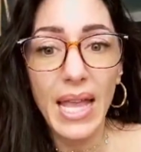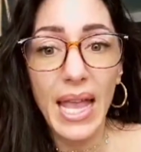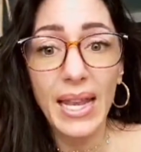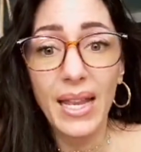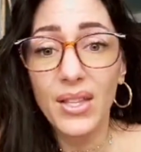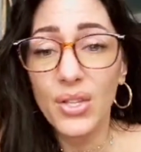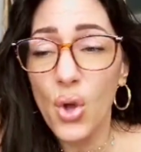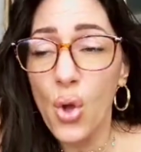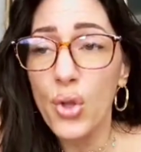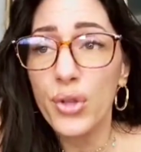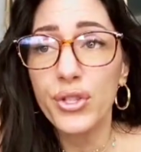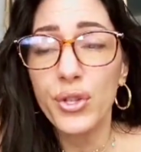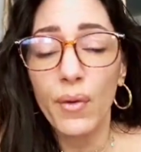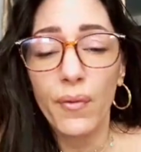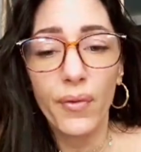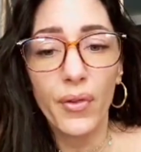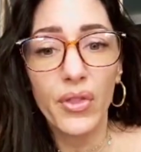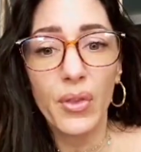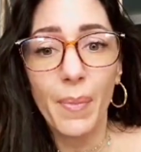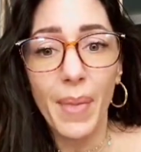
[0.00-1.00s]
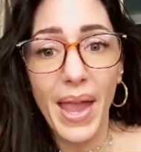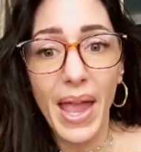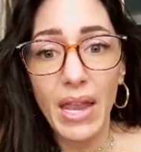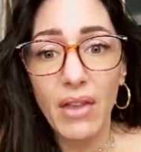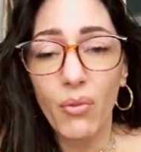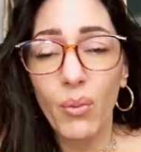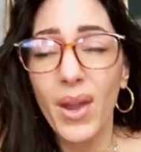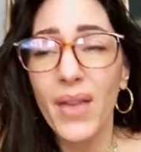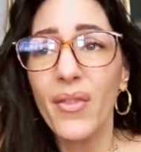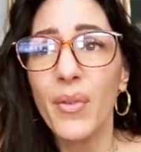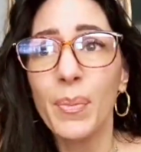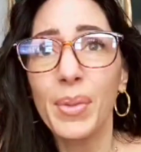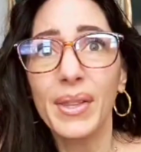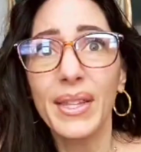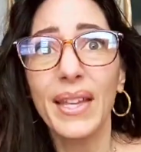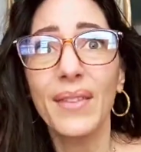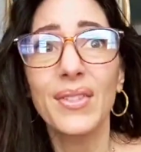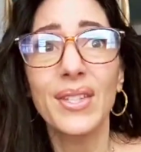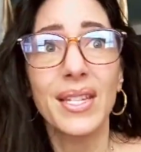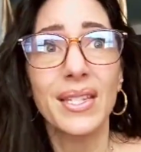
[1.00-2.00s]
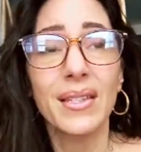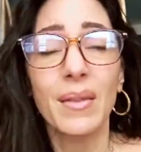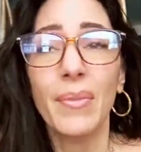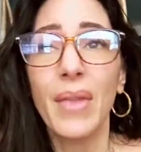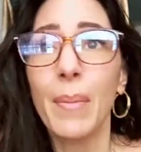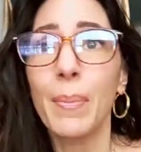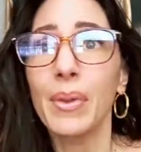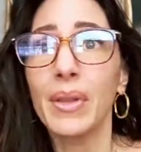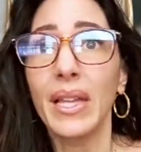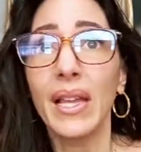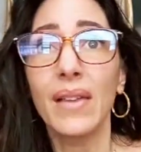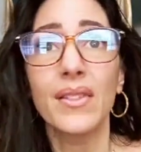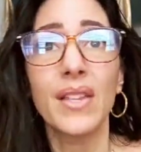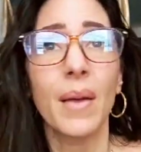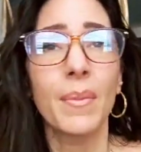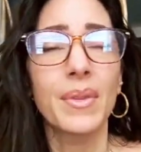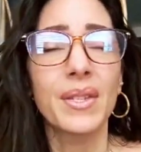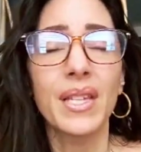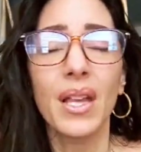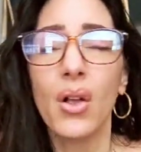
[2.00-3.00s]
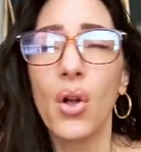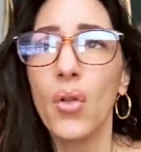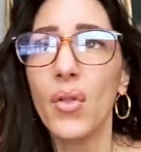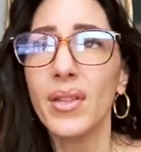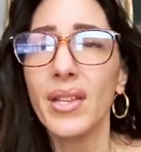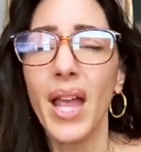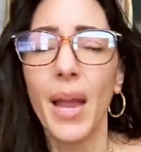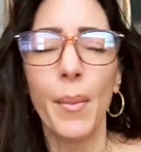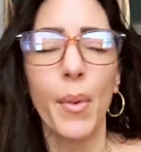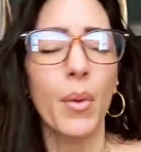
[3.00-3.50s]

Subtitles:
And it's also for the bad. If we have a belief system that believes I'm sick all the time,